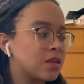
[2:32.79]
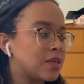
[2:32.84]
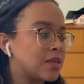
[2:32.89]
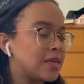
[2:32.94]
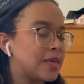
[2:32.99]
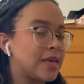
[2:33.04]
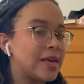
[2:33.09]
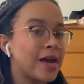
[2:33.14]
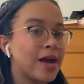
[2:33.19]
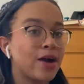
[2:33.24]

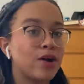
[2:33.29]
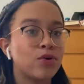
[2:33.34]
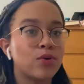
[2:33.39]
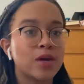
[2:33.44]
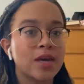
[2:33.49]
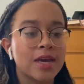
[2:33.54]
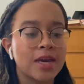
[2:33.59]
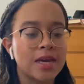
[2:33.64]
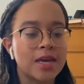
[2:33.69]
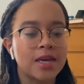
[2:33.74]
Yeah,
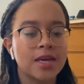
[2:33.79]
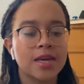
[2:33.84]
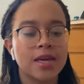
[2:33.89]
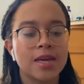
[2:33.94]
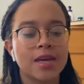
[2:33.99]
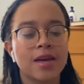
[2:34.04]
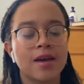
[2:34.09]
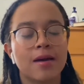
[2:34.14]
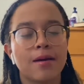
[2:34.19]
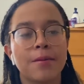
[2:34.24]
okay.
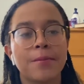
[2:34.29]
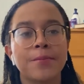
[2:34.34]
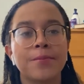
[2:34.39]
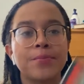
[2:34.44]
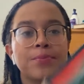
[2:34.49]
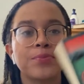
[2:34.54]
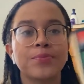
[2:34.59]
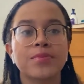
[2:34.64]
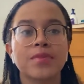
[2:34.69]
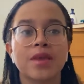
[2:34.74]

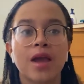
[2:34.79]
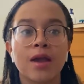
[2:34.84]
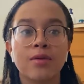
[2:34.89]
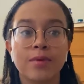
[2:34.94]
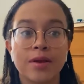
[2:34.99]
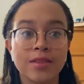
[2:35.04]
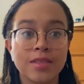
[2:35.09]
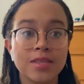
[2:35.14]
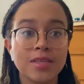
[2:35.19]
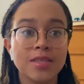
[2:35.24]
I
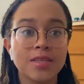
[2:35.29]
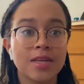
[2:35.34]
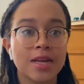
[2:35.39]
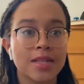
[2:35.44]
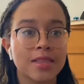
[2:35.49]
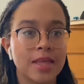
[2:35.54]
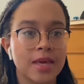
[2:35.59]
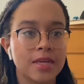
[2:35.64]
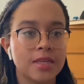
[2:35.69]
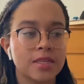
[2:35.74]
read this and I
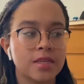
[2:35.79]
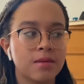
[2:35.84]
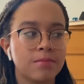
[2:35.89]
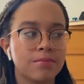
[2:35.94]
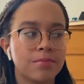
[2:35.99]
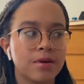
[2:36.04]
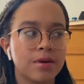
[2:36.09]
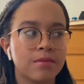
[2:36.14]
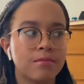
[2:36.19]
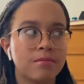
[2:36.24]
liked it,
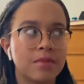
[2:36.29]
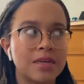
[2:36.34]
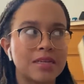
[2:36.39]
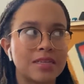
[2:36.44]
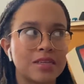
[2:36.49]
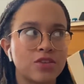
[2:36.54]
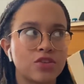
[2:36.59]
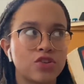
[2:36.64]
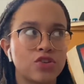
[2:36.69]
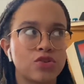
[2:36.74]
but my
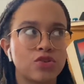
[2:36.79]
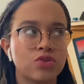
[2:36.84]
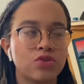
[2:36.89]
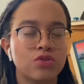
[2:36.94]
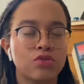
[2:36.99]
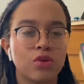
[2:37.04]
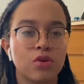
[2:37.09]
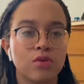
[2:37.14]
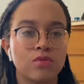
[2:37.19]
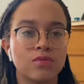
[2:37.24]
sister
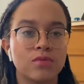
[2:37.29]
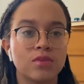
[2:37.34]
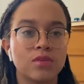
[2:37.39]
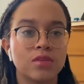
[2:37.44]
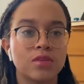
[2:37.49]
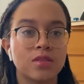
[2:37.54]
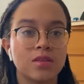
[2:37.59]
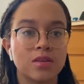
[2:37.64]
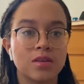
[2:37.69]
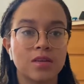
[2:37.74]
owns
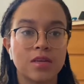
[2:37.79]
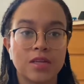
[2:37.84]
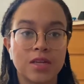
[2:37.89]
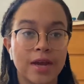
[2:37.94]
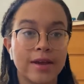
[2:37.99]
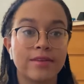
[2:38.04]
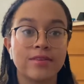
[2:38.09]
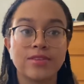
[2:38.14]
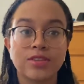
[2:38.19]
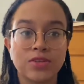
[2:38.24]
the
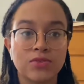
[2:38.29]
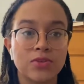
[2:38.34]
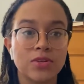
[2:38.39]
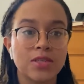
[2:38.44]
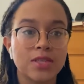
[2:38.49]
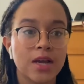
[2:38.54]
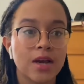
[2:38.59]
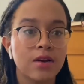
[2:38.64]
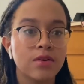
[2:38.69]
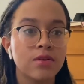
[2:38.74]
entire series
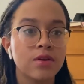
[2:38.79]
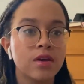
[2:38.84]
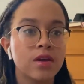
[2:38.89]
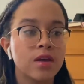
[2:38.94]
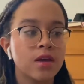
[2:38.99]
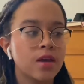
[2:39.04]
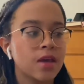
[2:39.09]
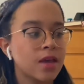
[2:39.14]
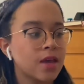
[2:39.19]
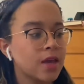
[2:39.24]
now,
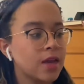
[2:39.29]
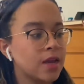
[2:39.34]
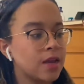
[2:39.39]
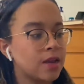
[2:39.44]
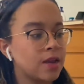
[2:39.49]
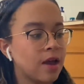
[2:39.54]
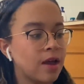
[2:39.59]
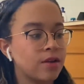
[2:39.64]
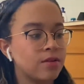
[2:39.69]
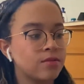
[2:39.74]

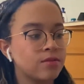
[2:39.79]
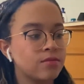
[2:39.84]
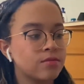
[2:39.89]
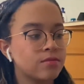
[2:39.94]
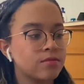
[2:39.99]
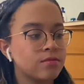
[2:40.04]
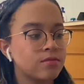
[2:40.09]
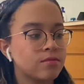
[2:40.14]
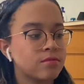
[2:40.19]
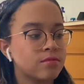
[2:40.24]
and I don't
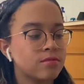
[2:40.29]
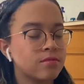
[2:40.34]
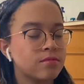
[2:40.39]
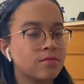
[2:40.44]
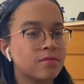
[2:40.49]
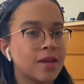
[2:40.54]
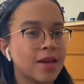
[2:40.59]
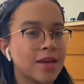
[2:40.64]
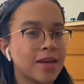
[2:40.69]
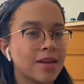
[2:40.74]

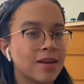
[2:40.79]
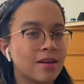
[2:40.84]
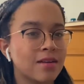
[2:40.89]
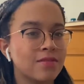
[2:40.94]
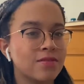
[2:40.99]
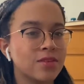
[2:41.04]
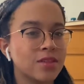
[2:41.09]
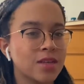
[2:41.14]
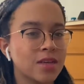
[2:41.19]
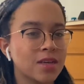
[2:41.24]
like it
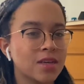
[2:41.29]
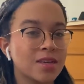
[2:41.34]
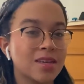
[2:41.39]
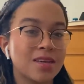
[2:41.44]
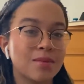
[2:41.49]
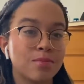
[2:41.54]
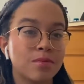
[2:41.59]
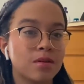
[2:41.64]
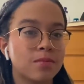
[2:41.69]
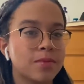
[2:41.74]
enough to like
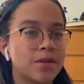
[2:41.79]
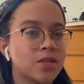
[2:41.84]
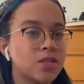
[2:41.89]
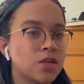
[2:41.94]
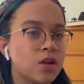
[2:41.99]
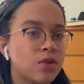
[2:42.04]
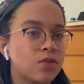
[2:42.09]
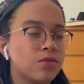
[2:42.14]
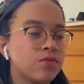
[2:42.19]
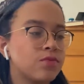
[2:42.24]
keep it on my
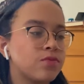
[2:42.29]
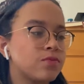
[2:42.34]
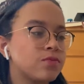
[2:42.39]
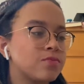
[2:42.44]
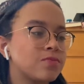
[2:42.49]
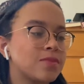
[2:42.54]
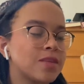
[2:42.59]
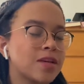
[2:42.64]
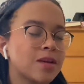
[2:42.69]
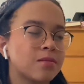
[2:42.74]
shelf,
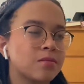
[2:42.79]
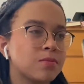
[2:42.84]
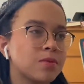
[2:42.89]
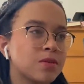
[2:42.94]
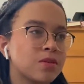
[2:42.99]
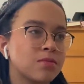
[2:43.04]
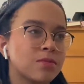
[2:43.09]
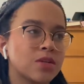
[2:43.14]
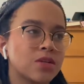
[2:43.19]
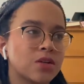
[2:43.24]
take up
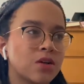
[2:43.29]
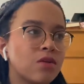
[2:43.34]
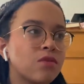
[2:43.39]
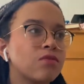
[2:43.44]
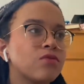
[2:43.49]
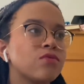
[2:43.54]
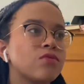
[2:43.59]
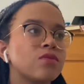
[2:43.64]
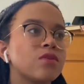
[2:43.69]
space on my shelf.